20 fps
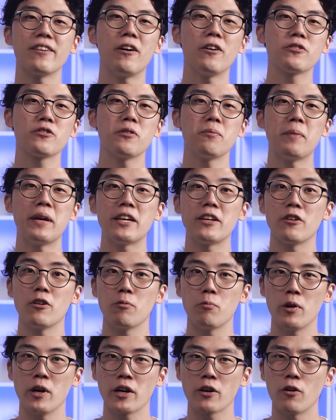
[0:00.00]
also make your
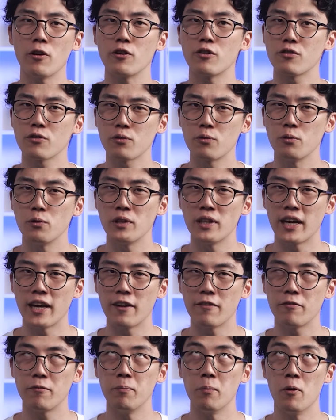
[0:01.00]
work or school
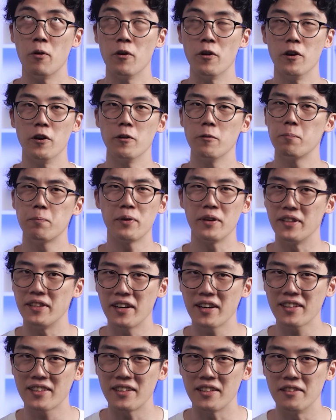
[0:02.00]
life more
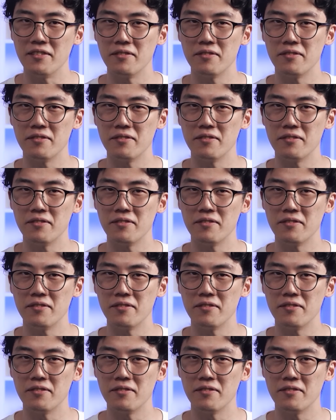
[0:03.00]
productive.